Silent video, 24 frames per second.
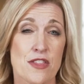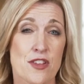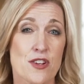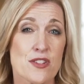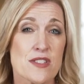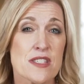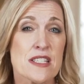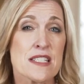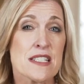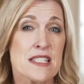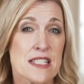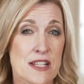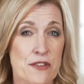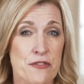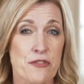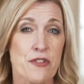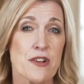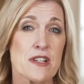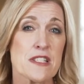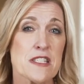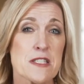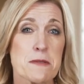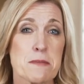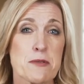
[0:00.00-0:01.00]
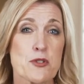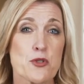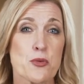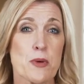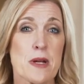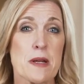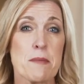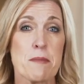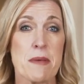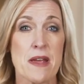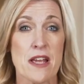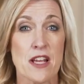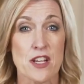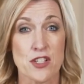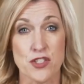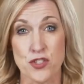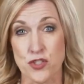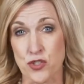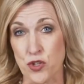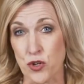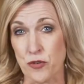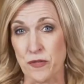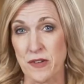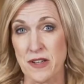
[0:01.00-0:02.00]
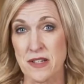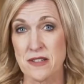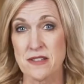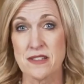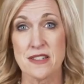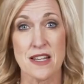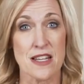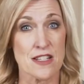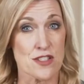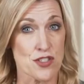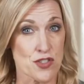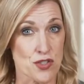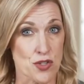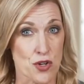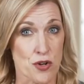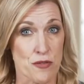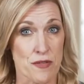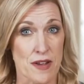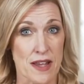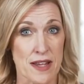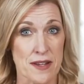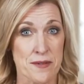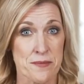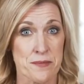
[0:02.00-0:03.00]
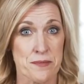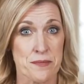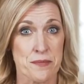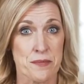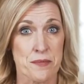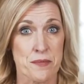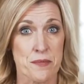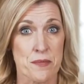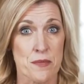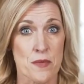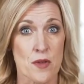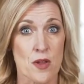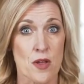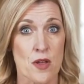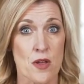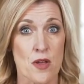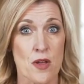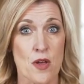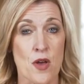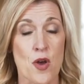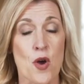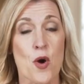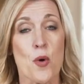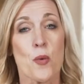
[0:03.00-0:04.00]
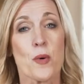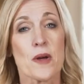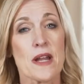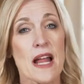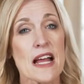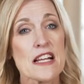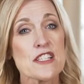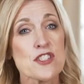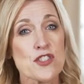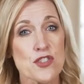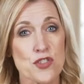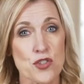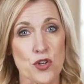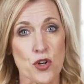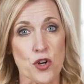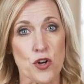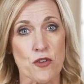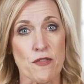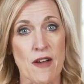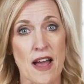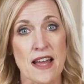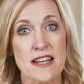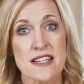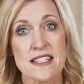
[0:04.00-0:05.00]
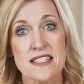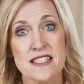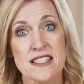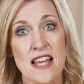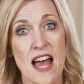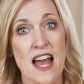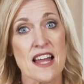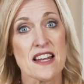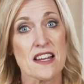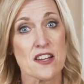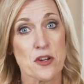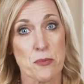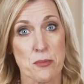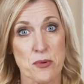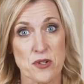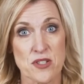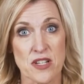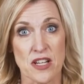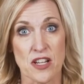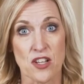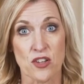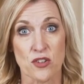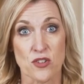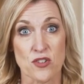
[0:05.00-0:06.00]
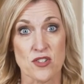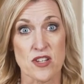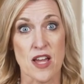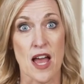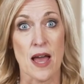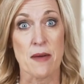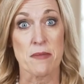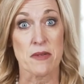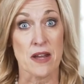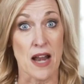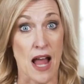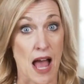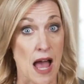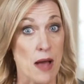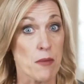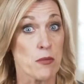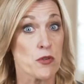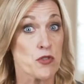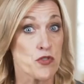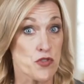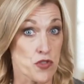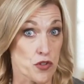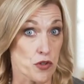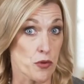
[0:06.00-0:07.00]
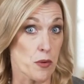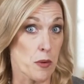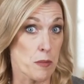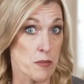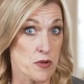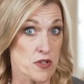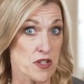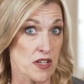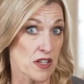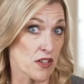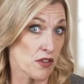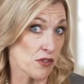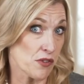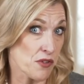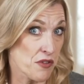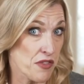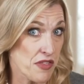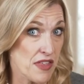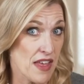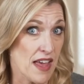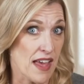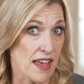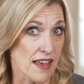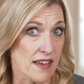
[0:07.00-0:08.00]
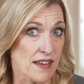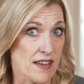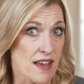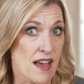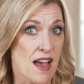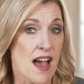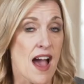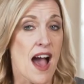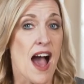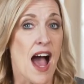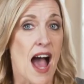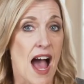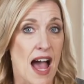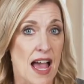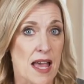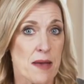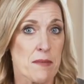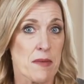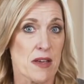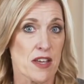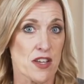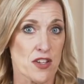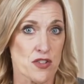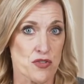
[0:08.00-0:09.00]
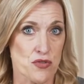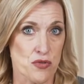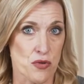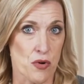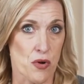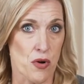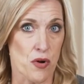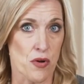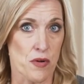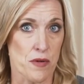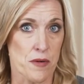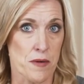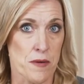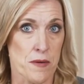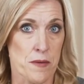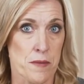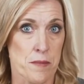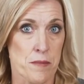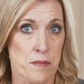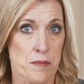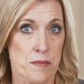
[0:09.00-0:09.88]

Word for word: There's a difference between being a servant and serving. When I serve, I decide at a particular time that I will do a particular thing. I am in control.